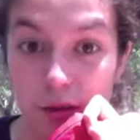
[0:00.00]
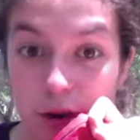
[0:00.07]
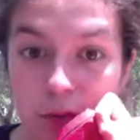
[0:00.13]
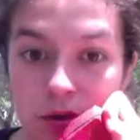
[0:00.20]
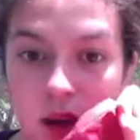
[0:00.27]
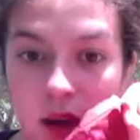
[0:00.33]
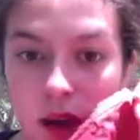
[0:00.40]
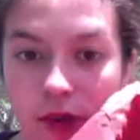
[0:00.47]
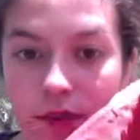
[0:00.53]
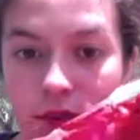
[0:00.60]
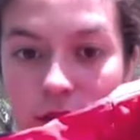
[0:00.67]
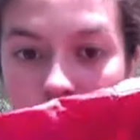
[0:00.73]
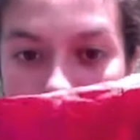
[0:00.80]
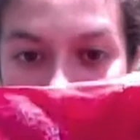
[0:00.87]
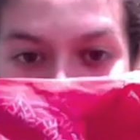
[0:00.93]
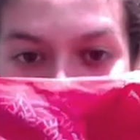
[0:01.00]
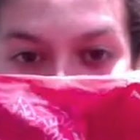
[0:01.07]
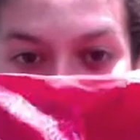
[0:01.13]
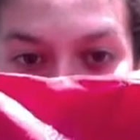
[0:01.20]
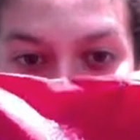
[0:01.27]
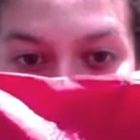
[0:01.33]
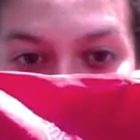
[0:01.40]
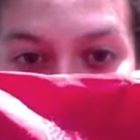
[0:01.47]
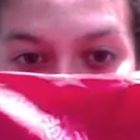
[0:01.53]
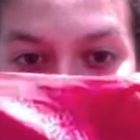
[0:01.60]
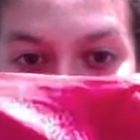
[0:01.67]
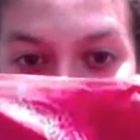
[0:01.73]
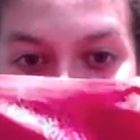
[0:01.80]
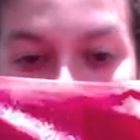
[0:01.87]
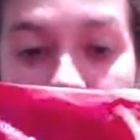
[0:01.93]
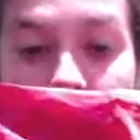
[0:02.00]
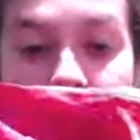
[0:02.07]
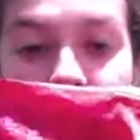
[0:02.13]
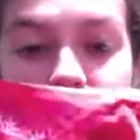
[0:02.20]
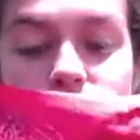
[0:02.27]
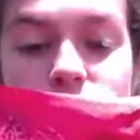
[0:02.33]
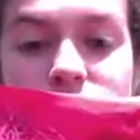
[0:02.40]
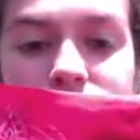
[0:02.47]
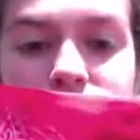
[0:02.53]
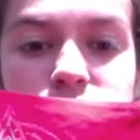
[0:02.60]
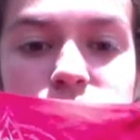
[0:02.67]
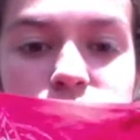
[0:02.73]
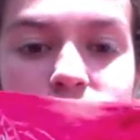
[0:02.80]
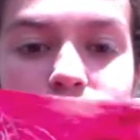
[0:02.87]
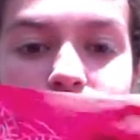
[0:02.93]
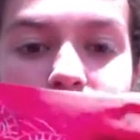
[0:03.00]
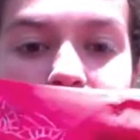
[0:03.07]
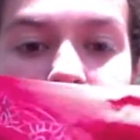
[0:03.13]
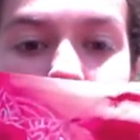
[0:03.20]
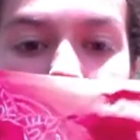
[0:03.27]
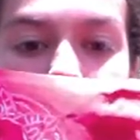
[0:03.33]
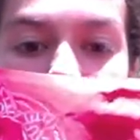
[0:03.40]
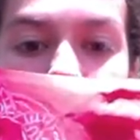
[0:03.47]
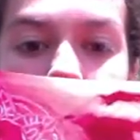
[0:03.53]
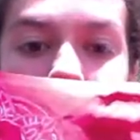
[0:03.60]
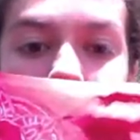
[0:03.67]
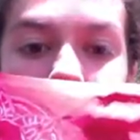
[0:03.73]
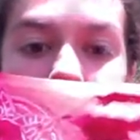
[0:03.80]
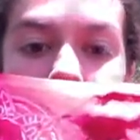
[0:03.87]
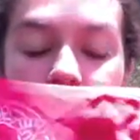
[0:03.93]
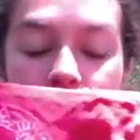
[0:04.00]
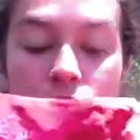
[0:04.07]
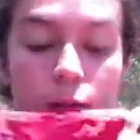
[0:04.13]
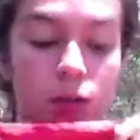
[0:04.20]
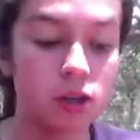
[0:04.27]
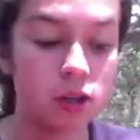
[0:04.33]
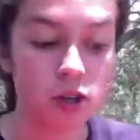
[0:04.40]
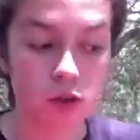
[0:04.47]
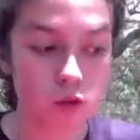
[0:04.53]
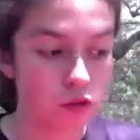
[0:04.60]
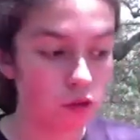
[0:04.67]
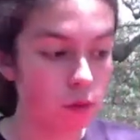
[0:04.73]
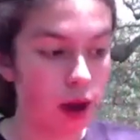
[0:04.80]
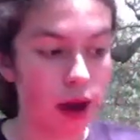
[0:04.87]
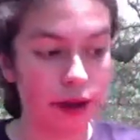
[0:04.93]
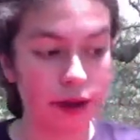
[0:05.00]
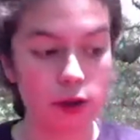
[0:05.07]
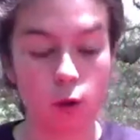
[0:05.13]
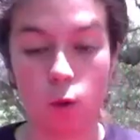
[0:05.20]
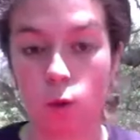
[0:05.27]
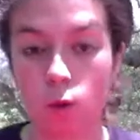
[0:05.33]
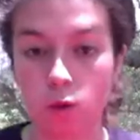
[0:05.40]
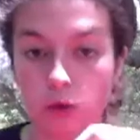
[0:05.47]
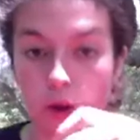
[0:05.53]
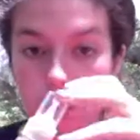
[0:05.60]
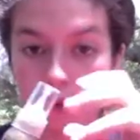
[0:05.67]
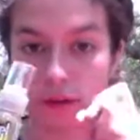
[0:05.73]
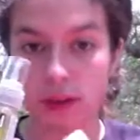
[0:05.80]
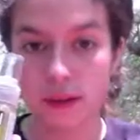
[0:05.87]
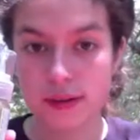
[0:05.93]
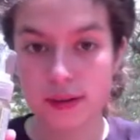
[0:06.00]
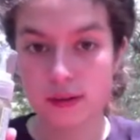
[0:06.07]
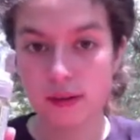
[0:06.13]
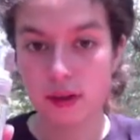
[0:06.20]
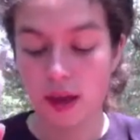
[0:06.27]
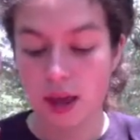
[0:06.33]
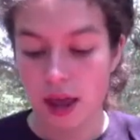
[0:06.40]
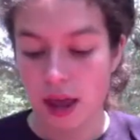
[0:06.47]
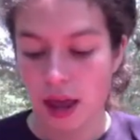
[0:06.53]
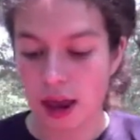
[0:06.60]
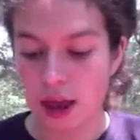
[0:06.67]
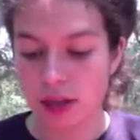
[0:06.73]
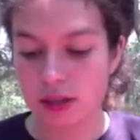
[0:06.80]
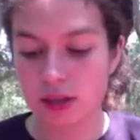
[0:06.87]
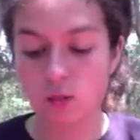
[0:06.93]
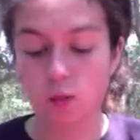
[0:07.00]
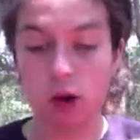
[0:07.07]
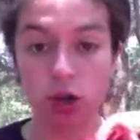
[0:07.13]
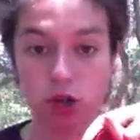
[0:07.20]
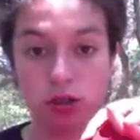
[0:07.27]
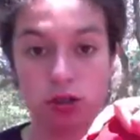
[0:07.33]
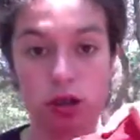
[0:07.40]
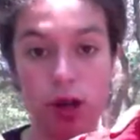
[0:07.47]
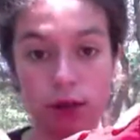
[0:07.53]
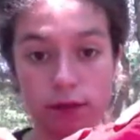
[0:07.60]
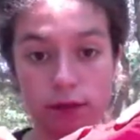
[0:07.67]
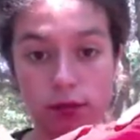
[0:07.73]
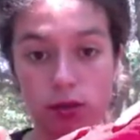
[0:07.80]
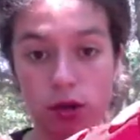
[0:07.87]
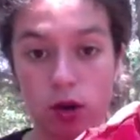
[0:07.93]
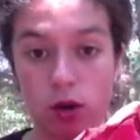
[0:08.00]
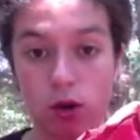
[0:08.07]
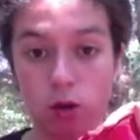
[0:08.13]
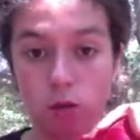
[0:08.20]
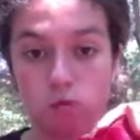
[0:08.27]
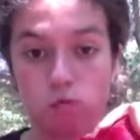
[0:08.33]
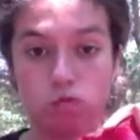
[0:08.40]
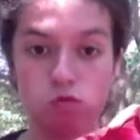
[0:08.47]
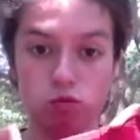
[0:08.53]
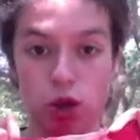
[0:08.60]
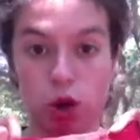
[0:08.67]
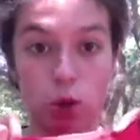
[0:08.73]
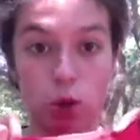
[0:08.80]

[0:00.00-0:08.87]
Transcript: rubbed off, so I had to go over it. So this is generally what it looks like, and I'm going to use my gold over this, and this washes off, so no